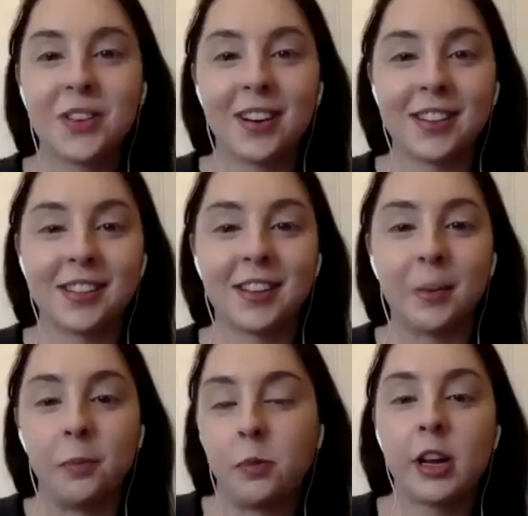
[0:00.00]

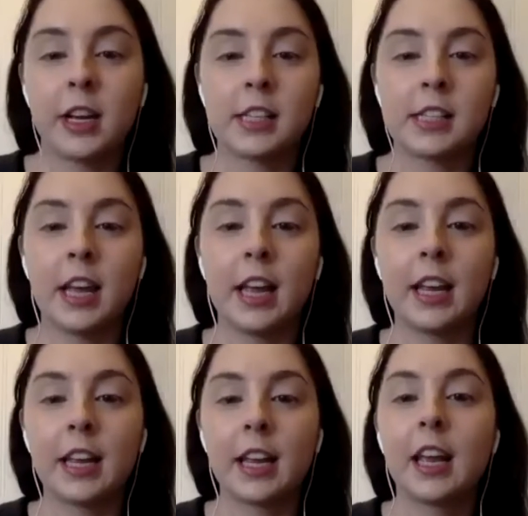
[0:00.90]
awesome. Maria is
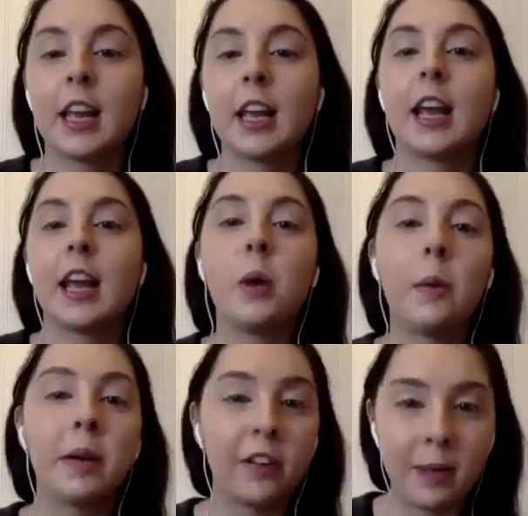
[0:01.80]
like a
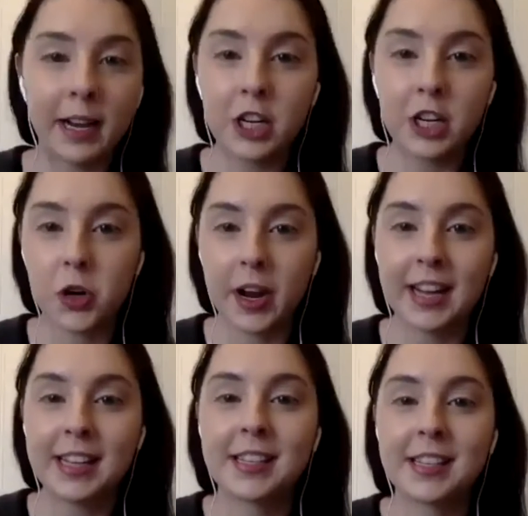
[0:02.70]
woman of many
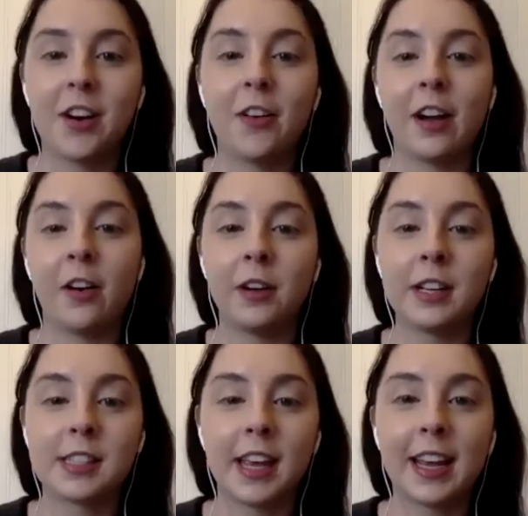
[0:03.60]
trades, so I always
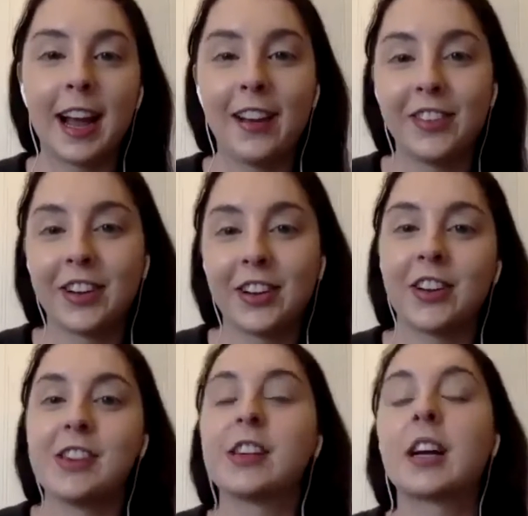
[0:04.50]
like having
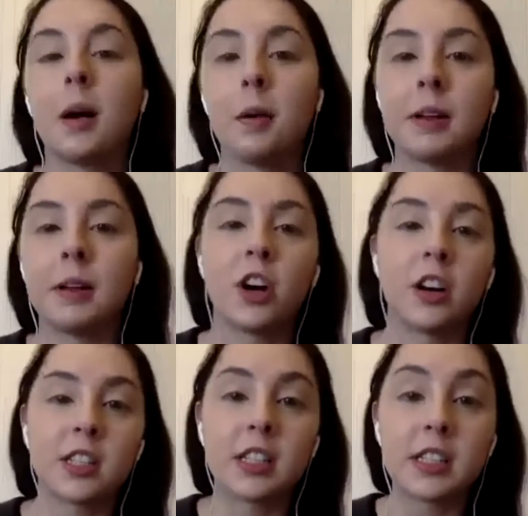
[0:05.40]
her come and talk
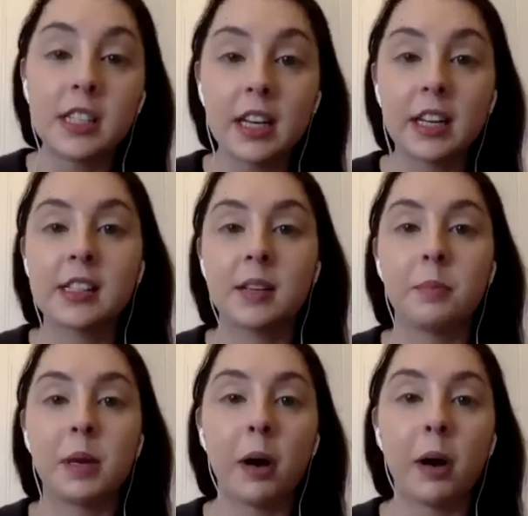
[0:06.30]
to the teens and
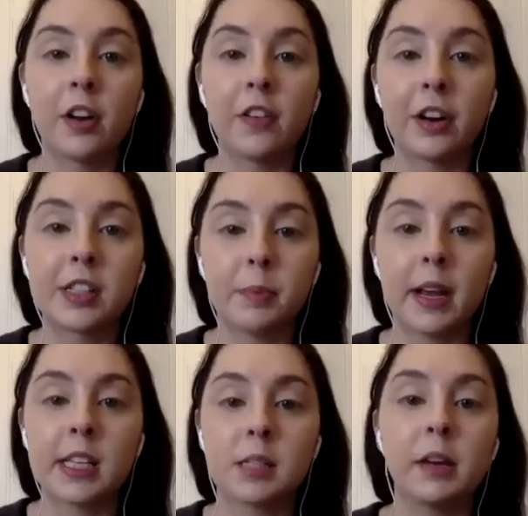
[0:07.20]
be a part of our
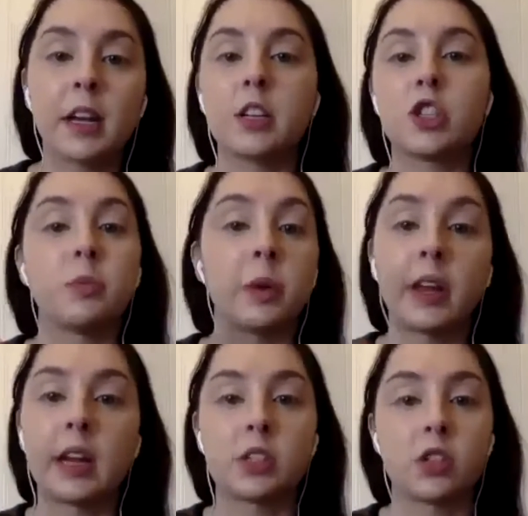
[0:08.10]
space because she really
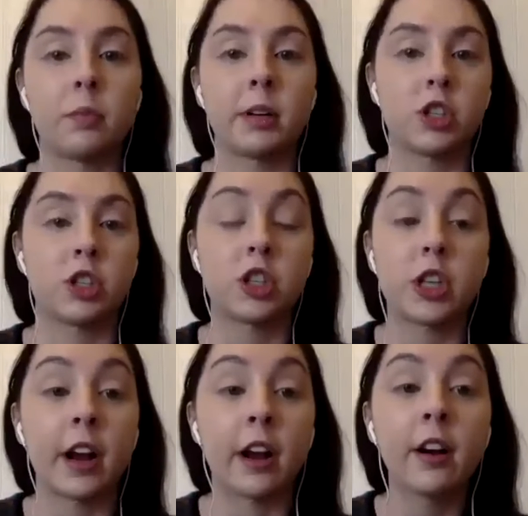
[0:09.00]
has so much to
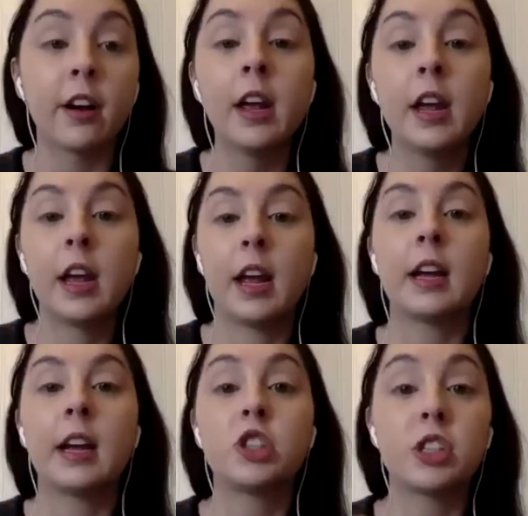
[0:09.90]
share.
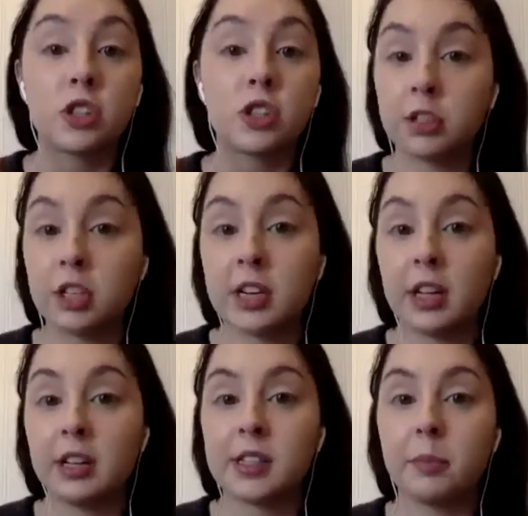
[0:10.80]
And she has so much to tell
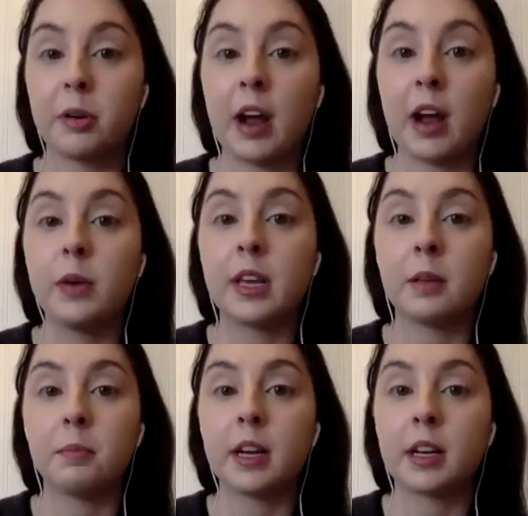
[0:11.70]
us about how we
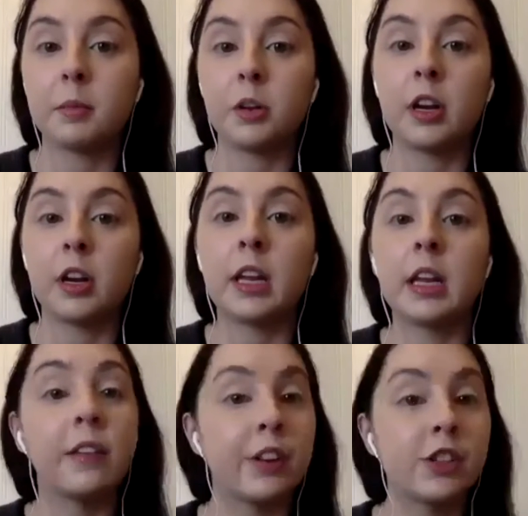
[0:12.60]
can be a community
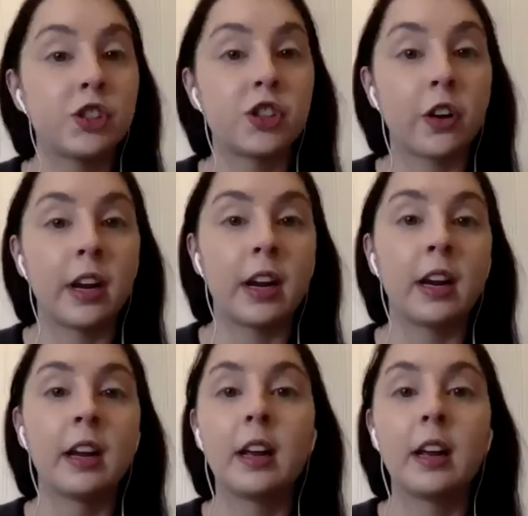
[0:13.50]
even during